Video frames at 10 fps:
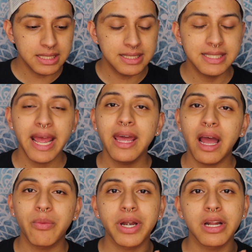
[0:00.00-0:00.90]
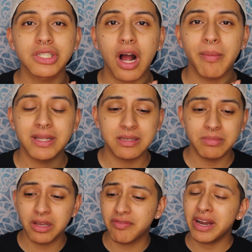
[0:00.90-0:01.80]
Today I wanted to talk about
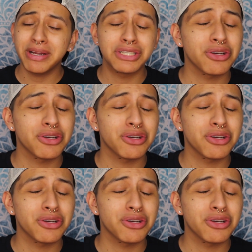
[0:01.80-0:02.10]
something very